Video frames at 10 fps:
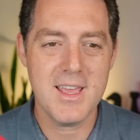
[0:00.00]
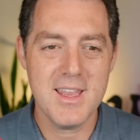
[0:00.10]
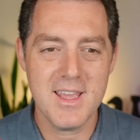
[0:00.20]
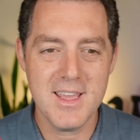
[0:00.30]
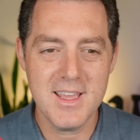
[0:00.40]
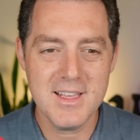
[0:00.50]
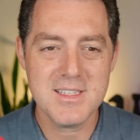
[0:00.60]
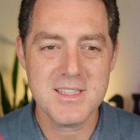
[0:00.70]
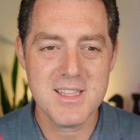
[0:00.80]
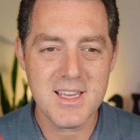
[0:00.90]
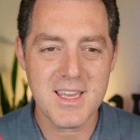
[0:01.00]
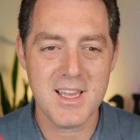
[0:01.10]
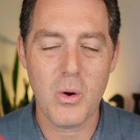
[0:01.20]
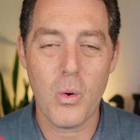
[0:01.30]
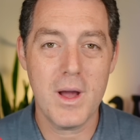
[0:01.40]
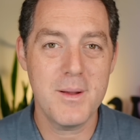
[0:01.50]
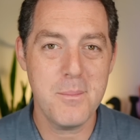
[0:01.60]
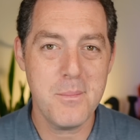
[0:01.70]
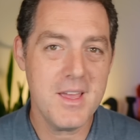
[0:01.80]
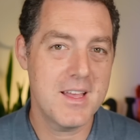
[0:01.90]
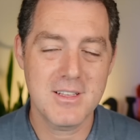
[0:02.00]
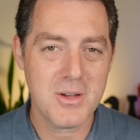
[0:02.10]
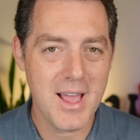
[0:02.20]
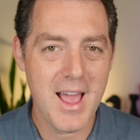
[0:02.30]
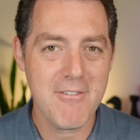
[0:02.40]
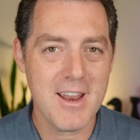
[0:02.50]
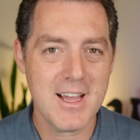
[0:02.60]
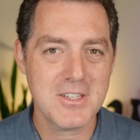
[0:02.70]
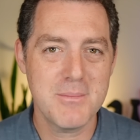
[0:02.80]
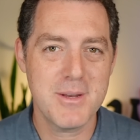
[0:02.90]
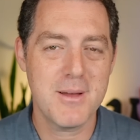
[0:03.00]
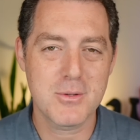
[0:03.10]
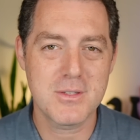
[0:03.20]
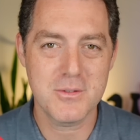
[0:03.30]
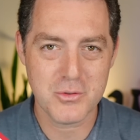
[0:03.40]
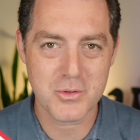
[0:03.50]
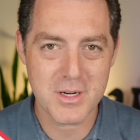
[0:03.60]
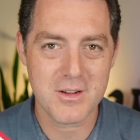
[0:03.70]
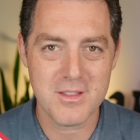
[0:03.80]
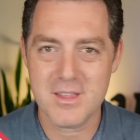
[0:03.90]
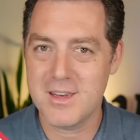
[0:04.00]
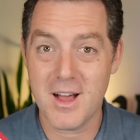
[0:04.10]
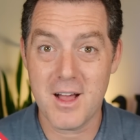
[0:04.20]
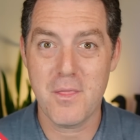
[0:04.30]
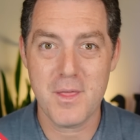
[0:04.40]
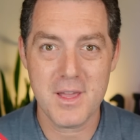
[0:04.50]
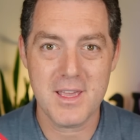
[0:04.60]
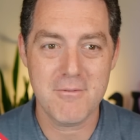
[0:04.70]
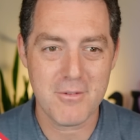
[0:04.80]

it is thinking quite a bit. bit. So I haven't actually been able to trigger the non-thinking